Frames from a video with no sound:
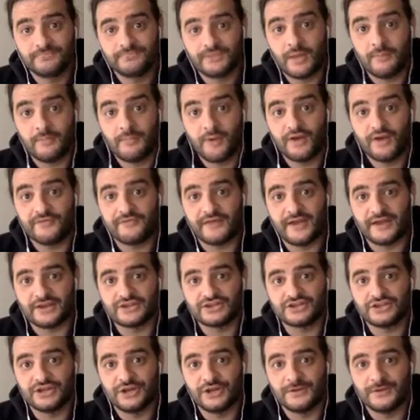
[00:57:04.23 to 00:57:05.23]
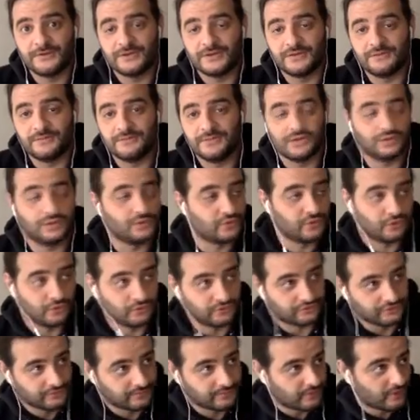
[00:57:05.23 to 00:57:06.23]
Bar fax. You meet a girl
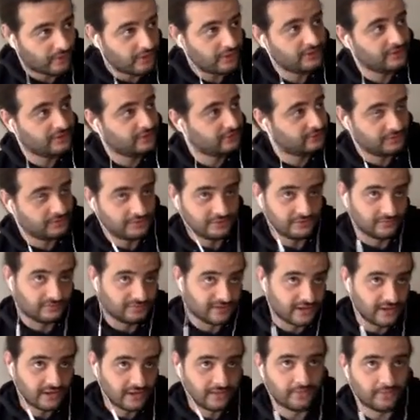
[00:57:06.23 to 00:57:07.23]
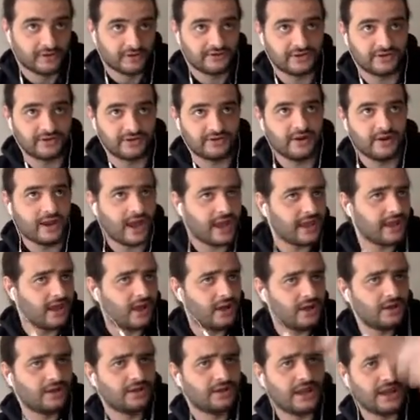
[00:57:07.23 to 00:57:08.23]
at the bar and you say to the bartender, "Hey,
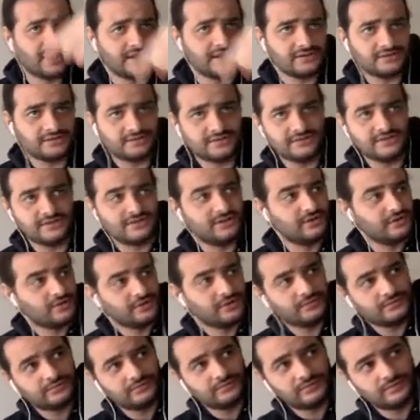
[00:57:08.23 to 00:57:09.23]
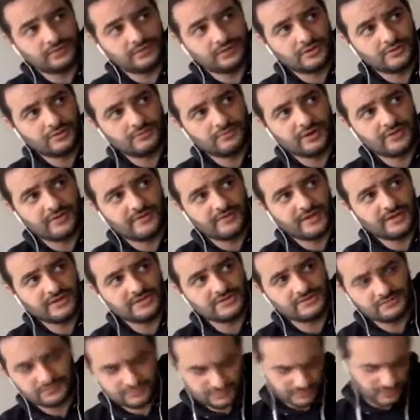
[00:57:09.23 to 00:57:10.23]
can I see her bar fax?"
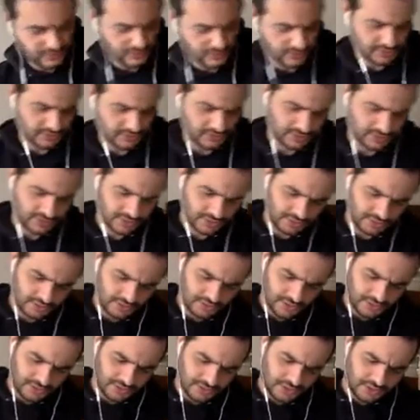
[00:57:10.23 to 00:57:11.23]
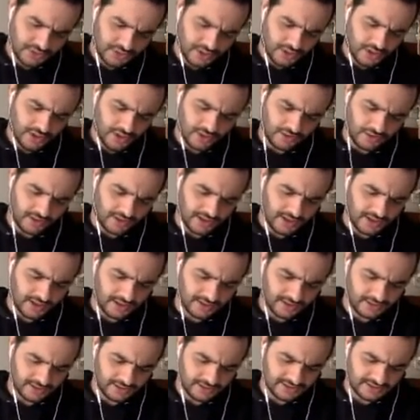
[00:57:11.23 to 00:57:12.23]

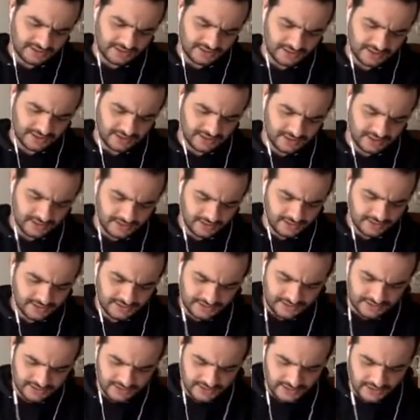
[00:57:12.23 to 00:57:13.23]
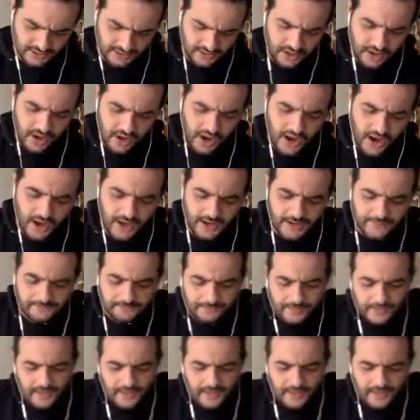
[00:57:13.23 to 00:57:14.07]
Okay, let's see here. Let's see here. All right.